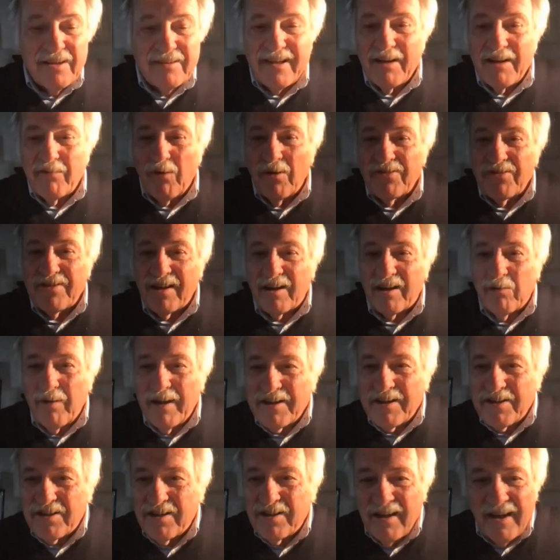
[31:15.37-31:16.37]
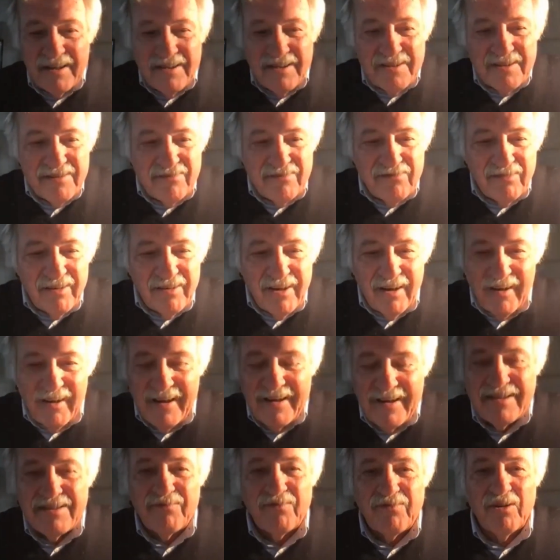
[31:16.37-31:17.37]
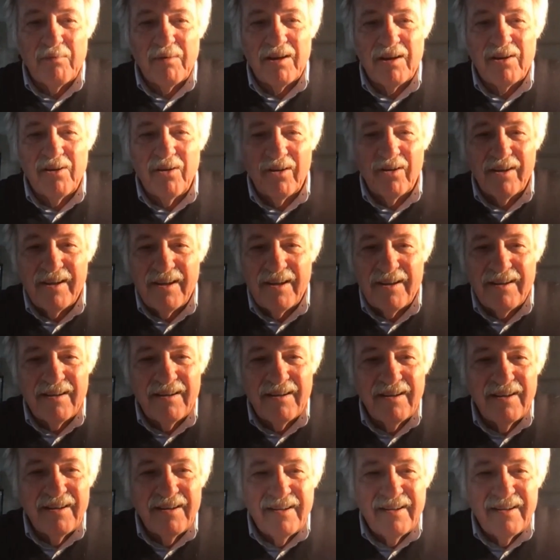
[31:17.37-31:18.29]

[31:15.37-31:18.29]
there was a question I just realized from a colleague.